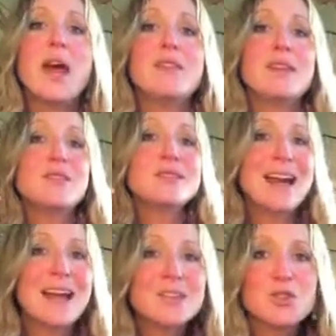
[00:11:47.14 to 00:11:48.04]
Then there's
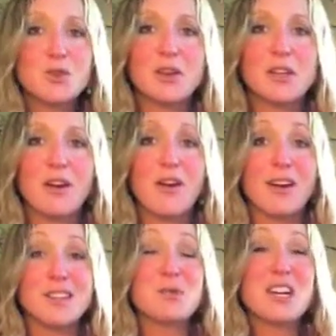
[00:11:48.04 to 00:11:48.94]
external
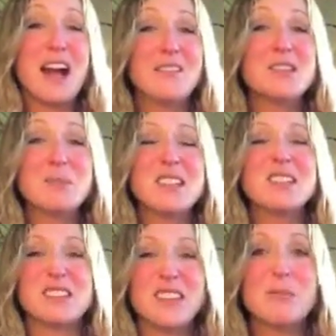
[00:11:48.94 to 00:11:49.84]
clairaudience, which I have to admit is
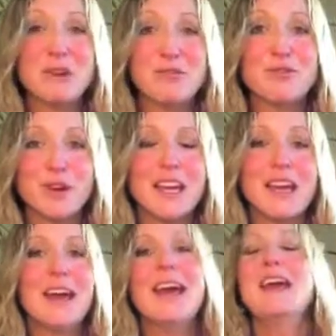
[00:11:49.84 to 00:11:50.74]
a little bit
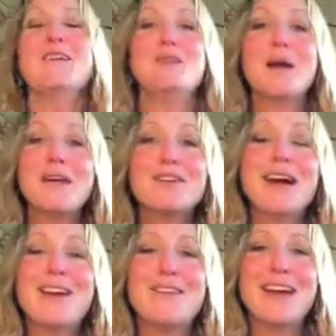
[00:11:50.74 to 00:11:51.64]
freaky. If you ever
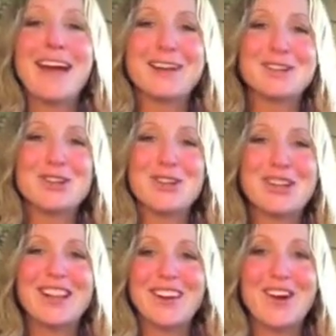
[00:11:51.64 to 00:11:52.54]
have external
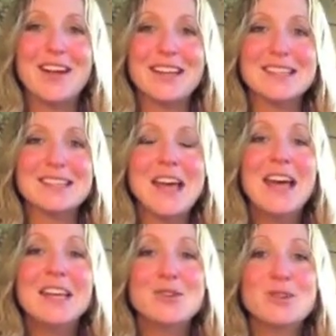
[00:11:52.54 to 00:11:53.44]
clairaudience,
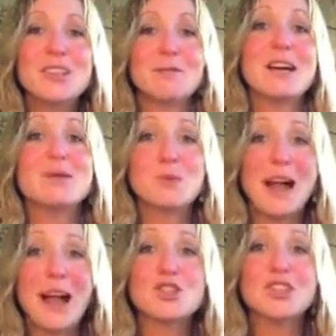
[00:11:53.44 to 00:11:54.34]
you sometimes will
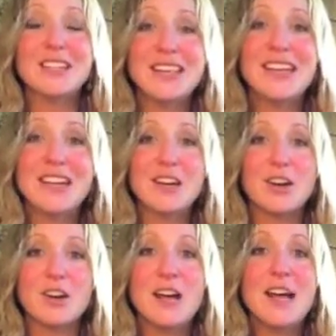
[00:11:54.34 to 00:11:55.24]
actually
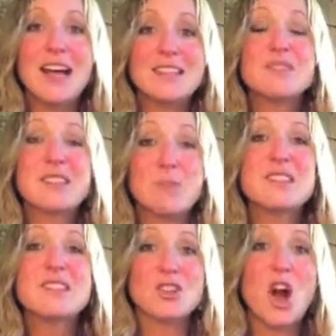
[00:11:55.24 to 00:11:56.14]
hear as if
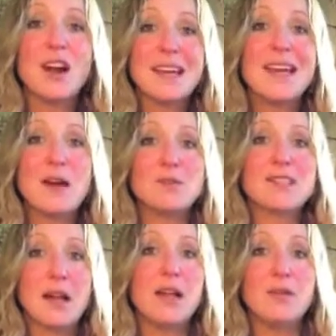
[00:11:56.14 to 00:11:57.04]
someone's talking
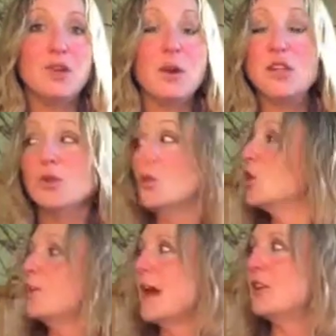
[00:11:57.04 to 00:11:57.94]
outside of you, and you look
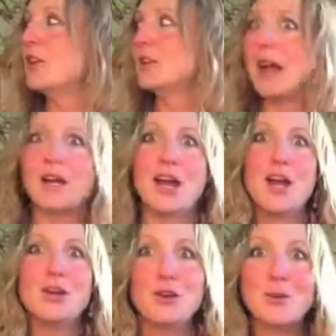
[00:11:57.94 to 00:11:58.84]
around and you're like,
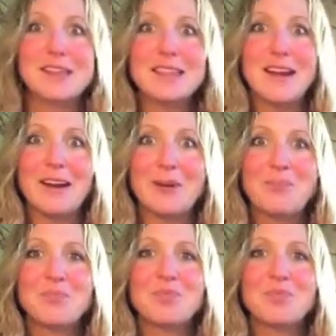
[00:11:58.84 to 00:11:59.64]
no one's there.